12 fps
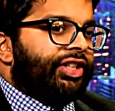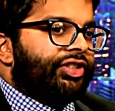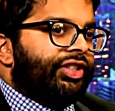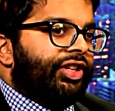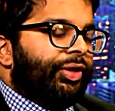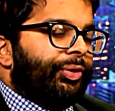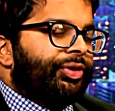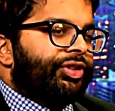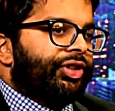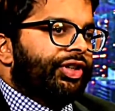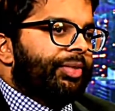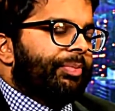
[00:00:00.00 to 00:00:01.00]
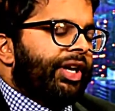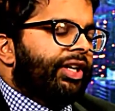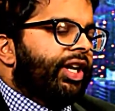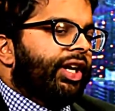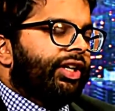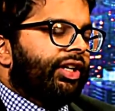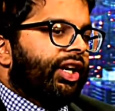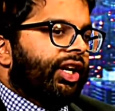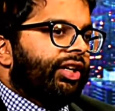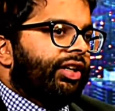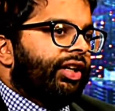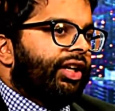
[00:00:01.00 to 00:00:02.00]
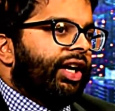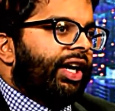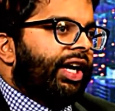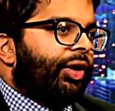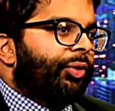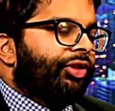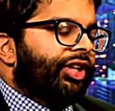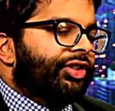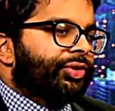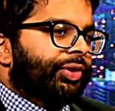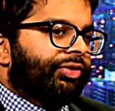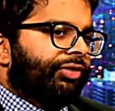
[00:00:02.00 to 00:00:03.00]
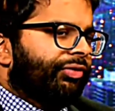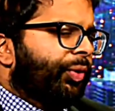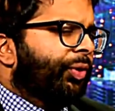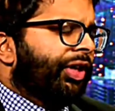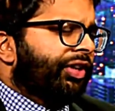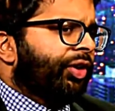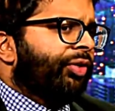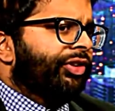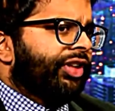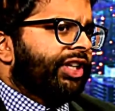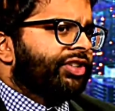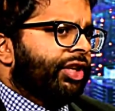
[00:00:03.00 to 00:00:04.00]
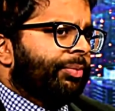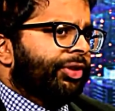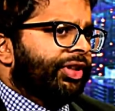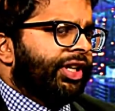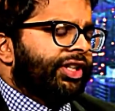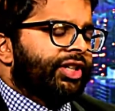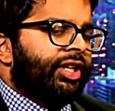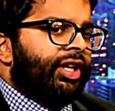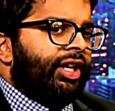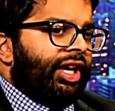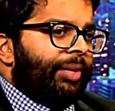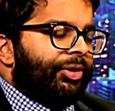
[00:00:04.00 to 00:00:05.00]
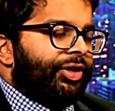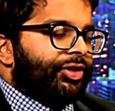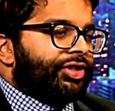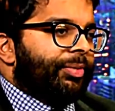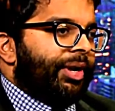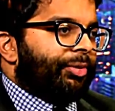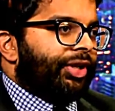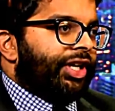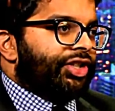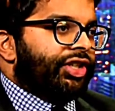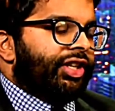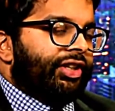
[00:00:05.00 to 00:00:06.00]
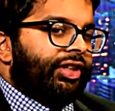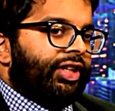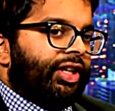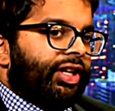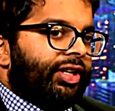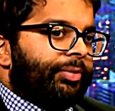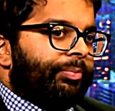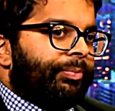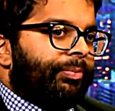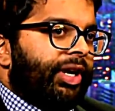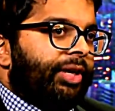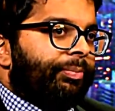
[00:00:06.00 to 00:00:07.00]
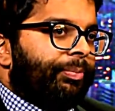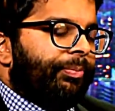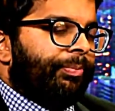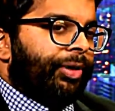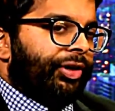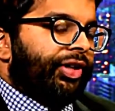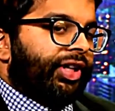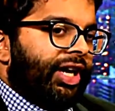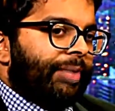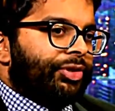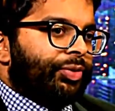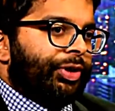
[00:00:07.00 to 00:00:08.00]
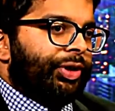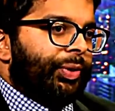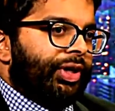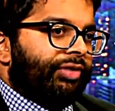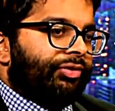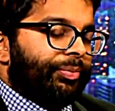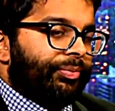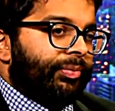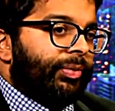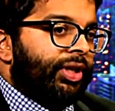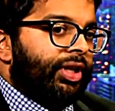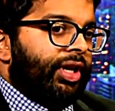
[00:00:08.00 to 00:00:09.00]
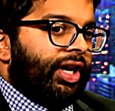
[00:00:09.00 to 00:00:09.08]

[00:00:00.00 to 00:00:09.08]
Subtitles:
to depend on how things sort of unfold. I think over the next couple of days. I mean, there is some apprehension on part of the cops, is what you hear from